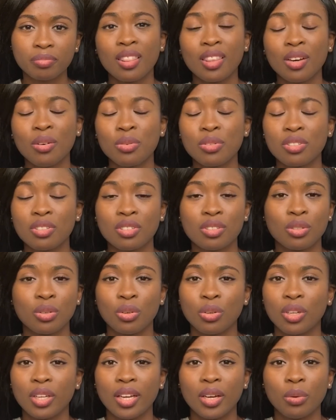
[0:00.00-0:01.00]
That was just
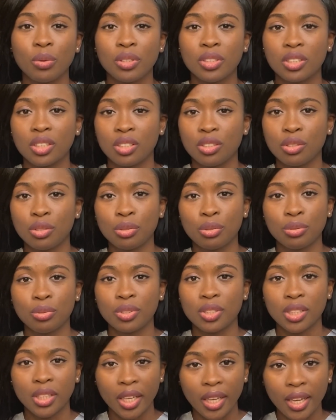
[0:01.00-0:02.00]
all I wanted to
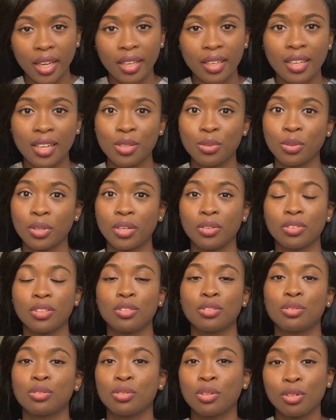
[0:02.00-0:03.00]
say. That's what I
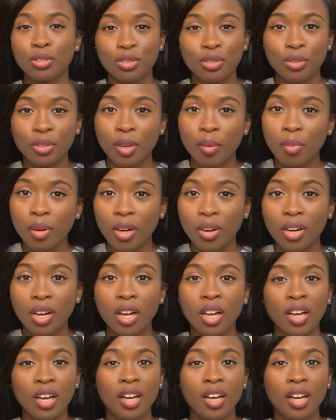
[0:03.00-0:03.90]
wanted to talk to you about.